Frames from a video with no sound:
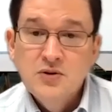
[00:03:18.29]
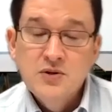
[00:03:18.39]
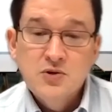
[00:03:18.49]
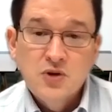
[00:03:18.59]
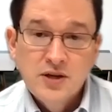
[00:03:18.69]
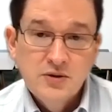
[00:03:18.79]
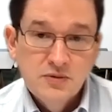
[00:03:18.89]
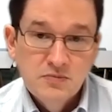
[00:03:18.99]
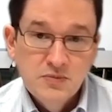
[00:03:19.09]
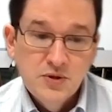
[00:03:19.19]
He's trying
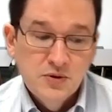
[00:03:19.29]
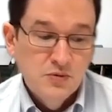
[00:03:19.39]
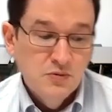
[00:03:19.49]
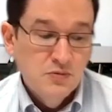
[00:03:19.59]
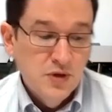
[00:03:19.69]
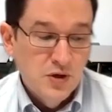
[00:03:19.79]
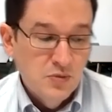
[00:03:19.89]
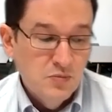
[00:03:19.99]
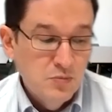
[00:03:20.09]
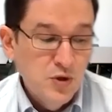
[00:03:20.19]

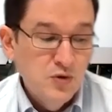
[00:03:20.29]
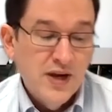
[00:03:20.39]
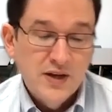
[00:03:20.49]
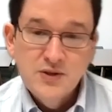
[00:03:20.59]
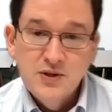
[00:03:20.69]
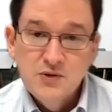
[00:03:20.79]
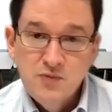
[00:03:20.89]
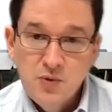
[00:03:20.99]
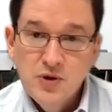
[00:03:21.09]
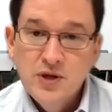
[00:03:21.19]
to move vaccines
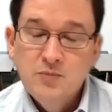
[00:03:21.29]
forward,